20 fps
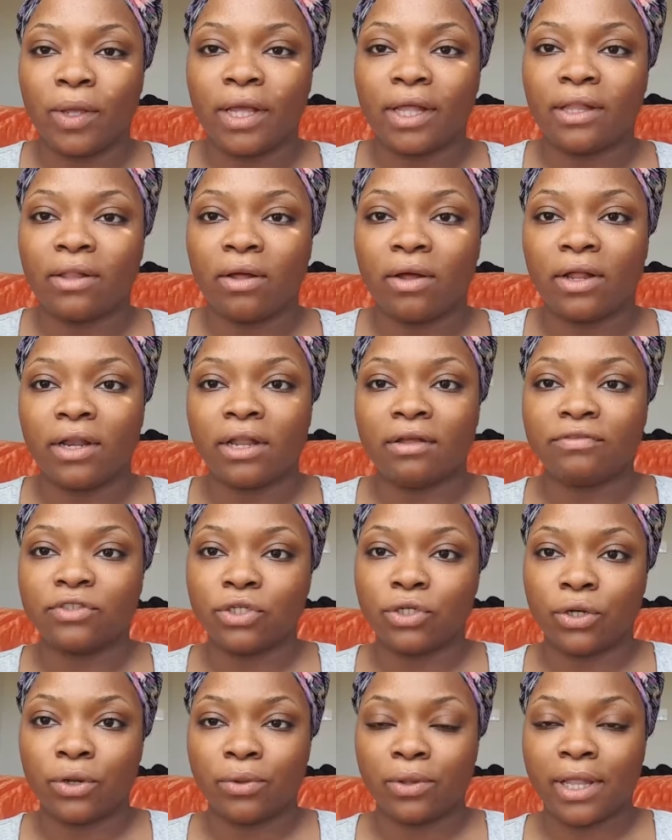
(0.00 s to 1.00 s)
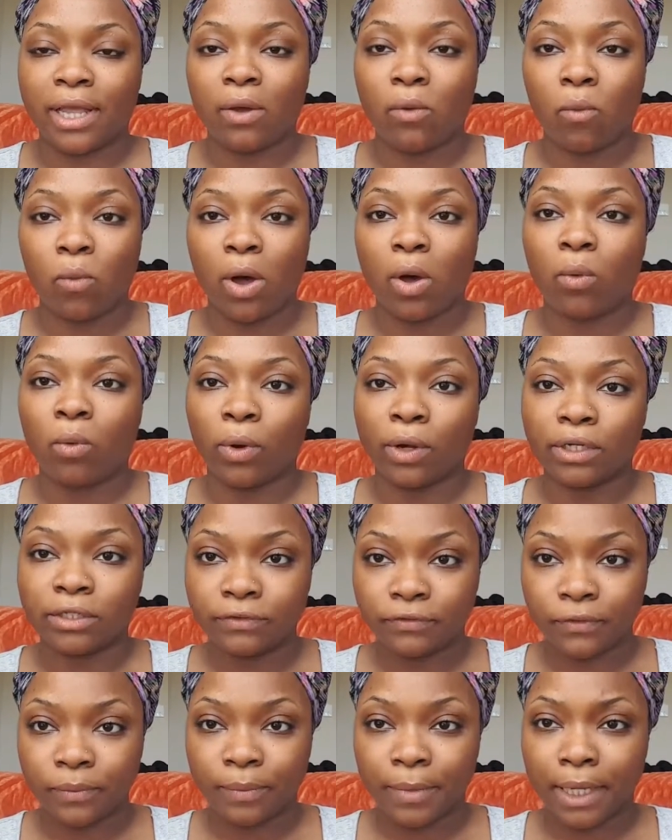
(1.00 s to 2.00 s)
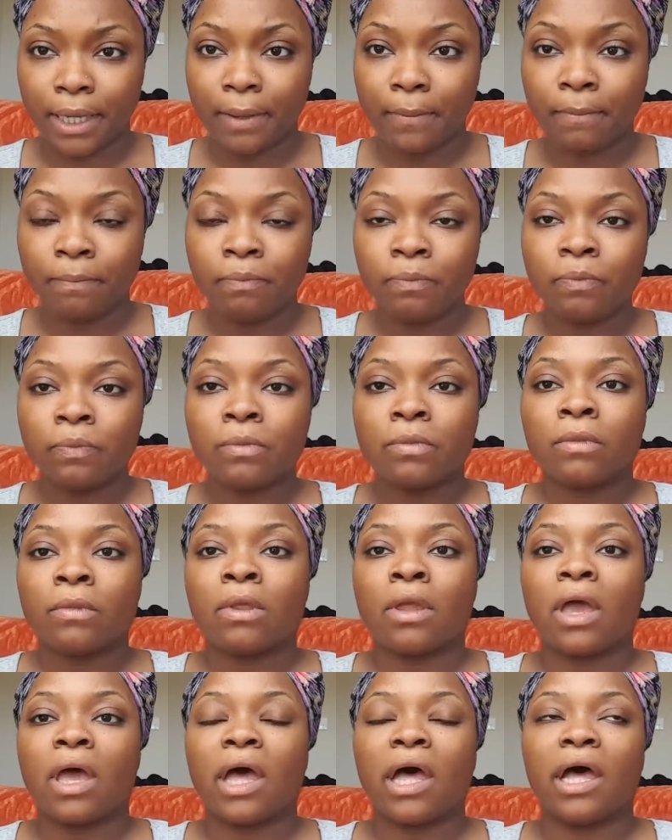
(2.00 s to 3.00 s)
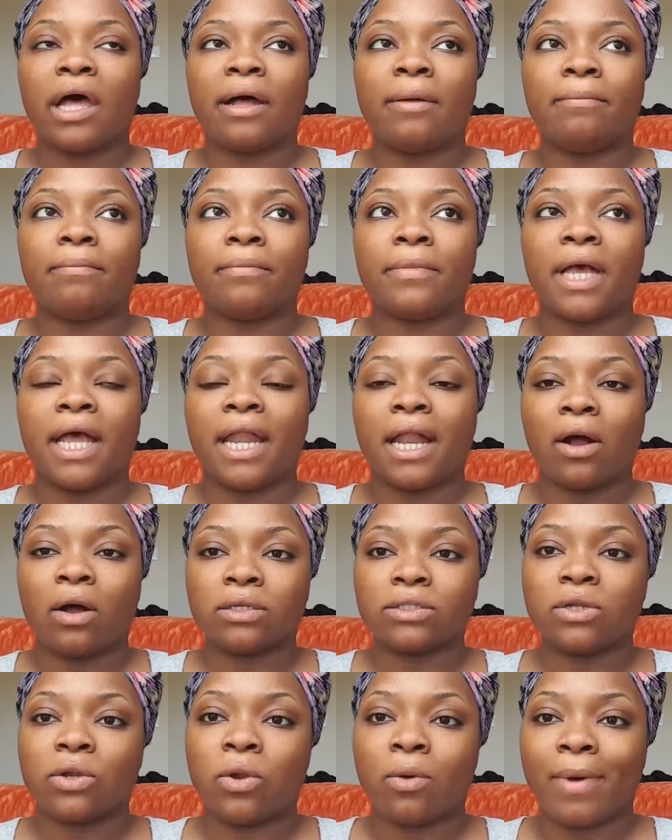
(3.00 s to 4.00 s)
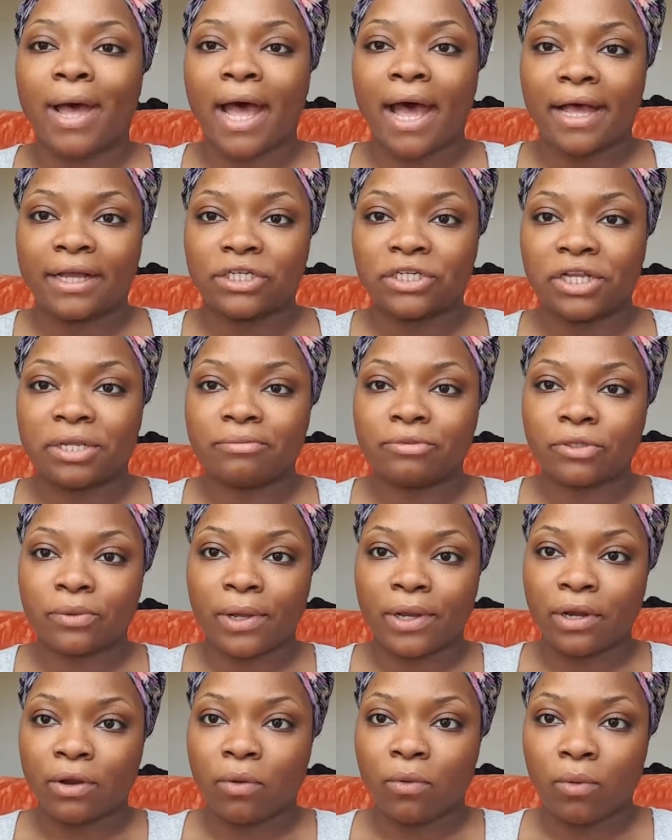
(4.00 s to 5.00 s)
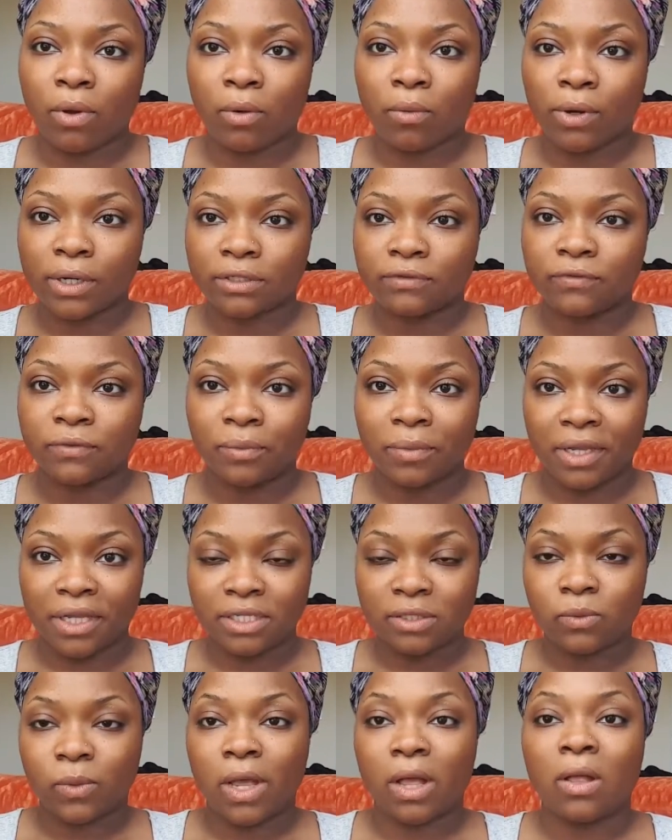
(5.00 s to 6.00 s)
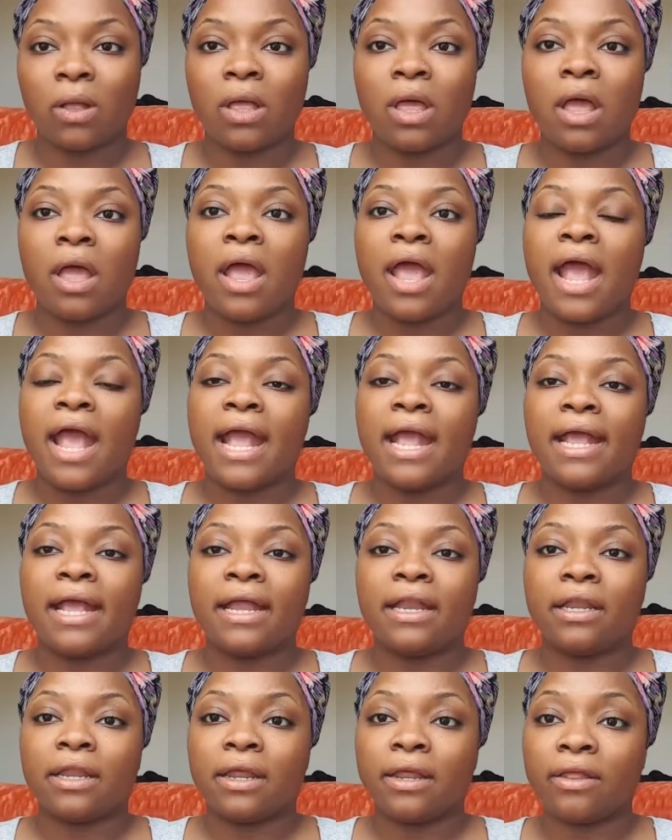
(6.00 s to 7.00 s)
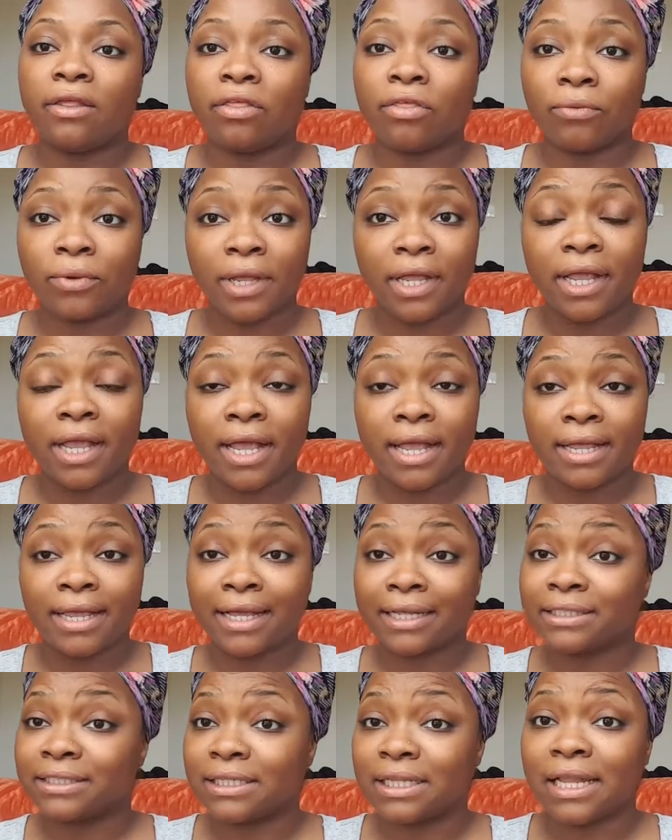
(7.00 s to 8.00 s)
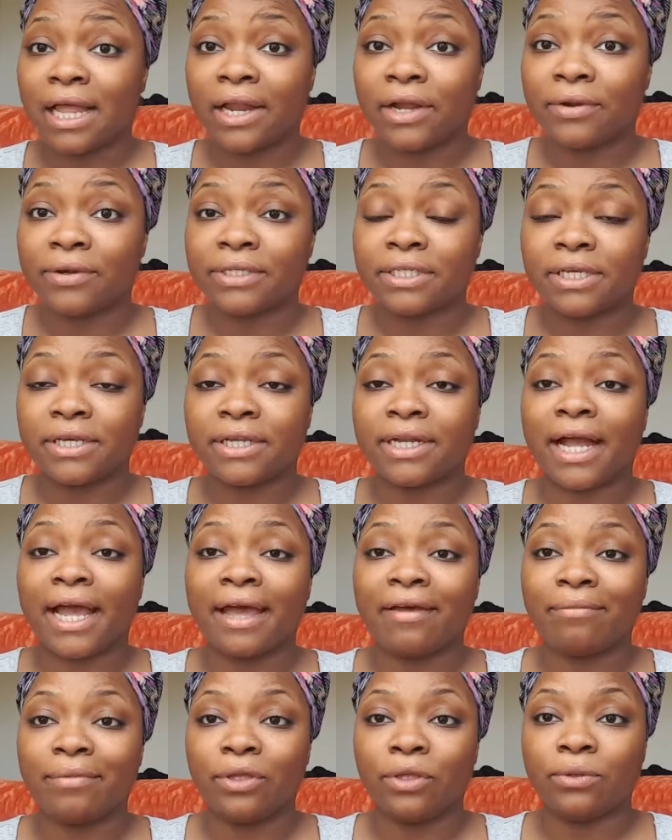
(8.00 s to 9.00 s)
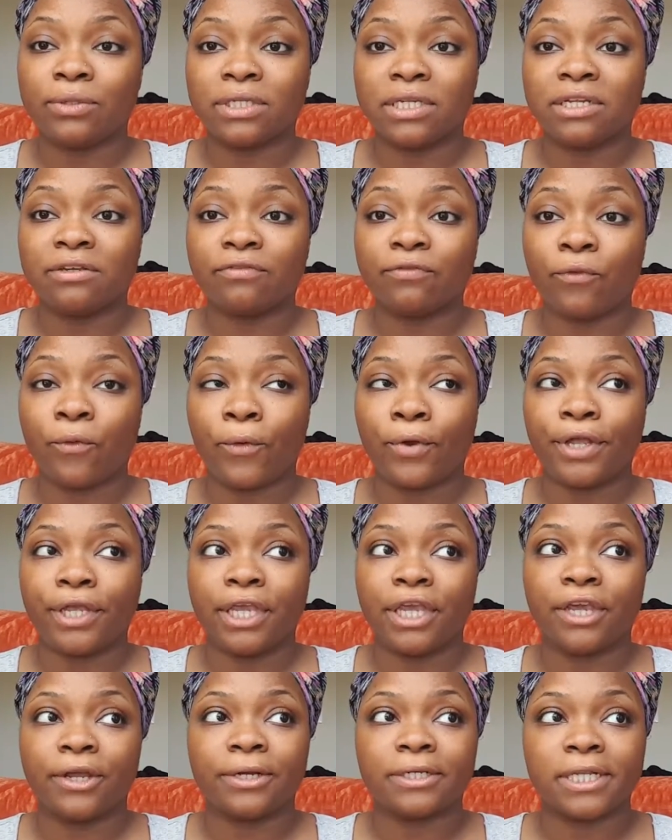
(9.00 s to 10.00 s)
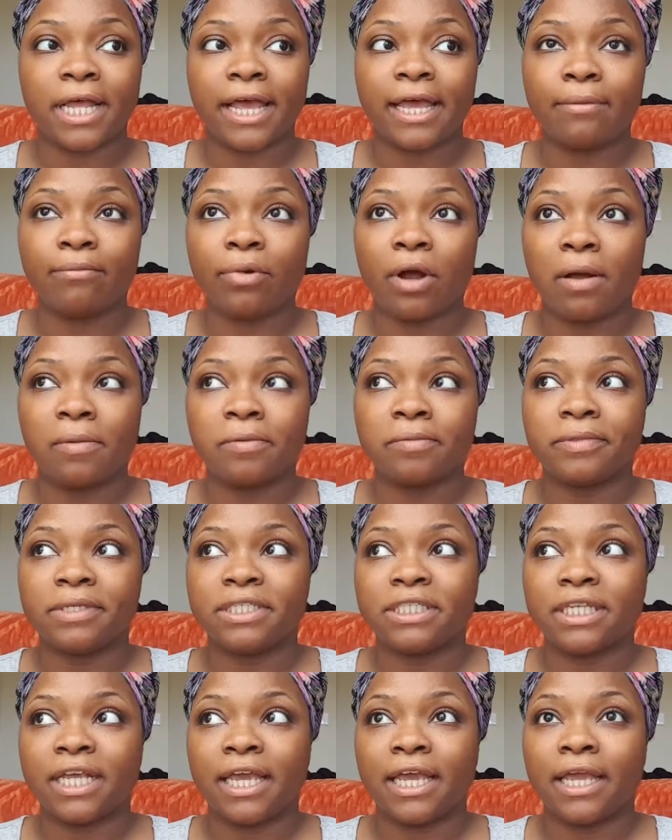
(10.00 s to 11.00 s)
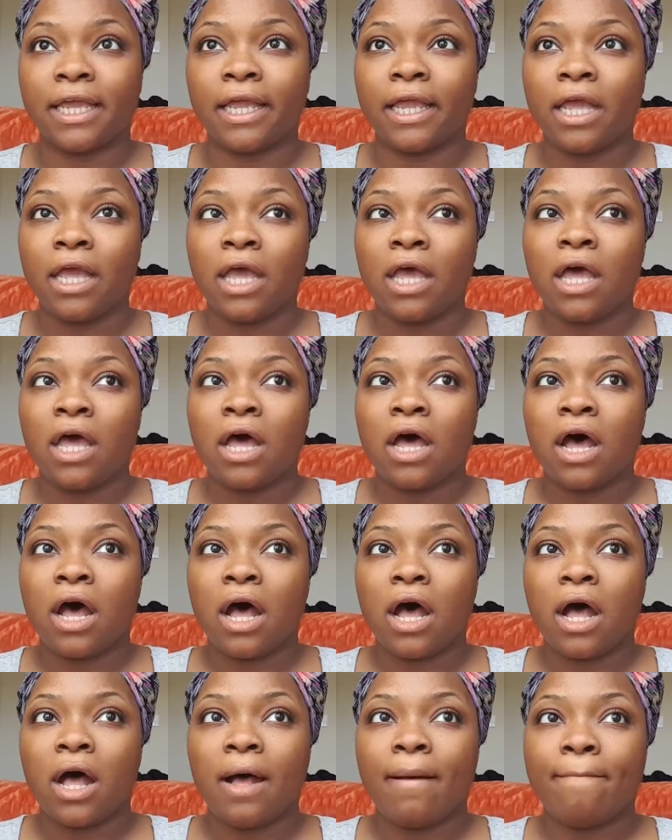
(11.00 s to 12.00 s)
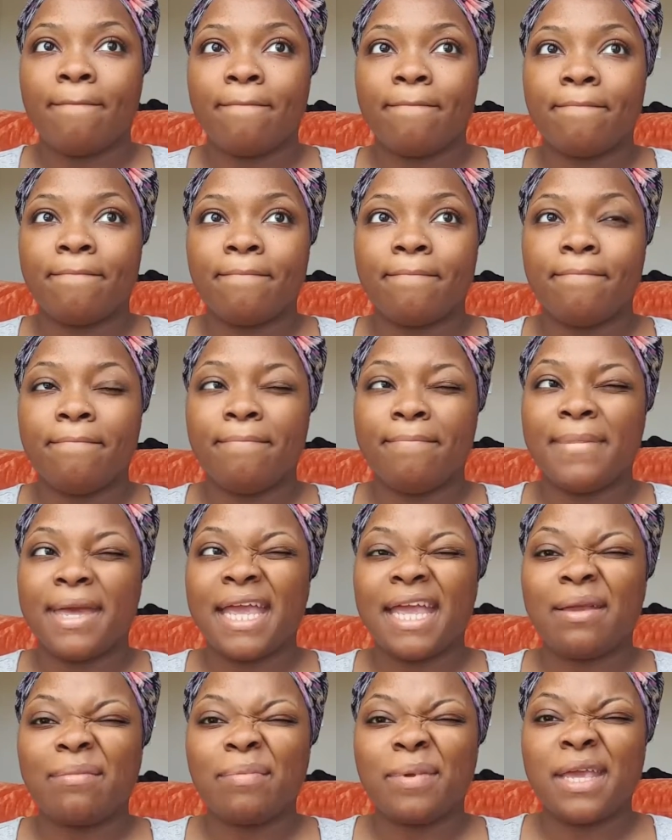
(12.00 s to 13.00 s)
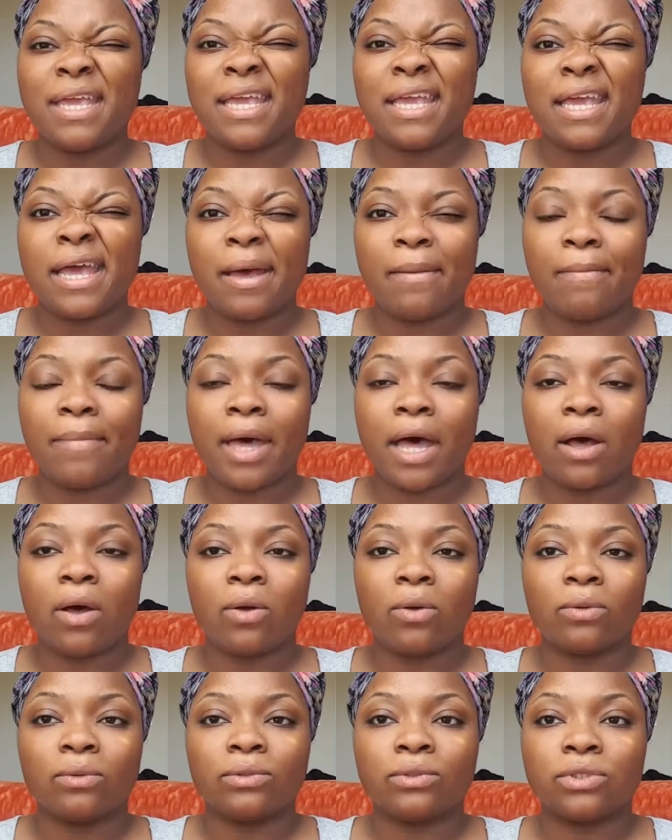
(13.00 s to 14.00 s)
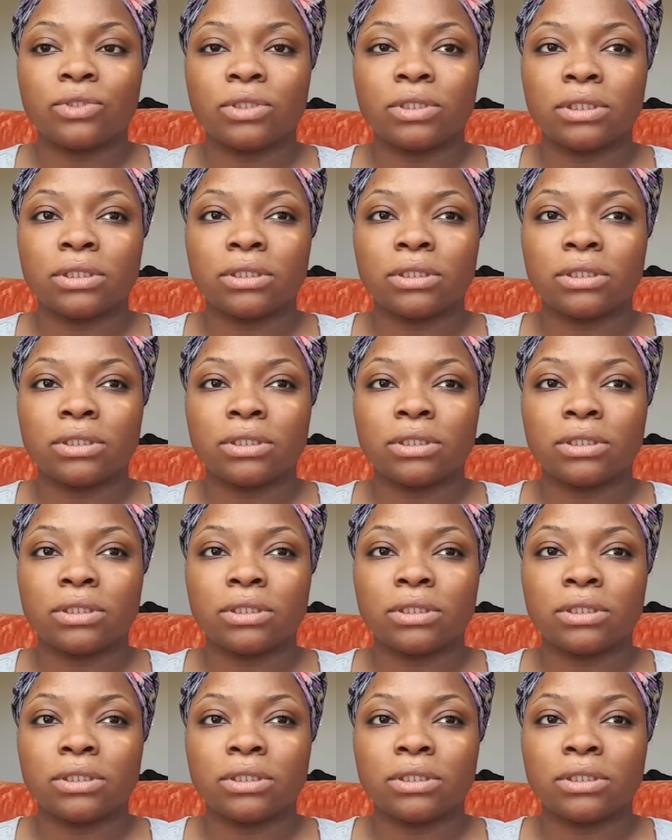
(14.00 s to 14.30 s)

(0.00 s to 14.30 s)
doing it long enough to know like what works for me. And I also know my eye shape, so I know what works for me as well. And three, yes, the liner is good. I have been using it for years. I can probably say maybe about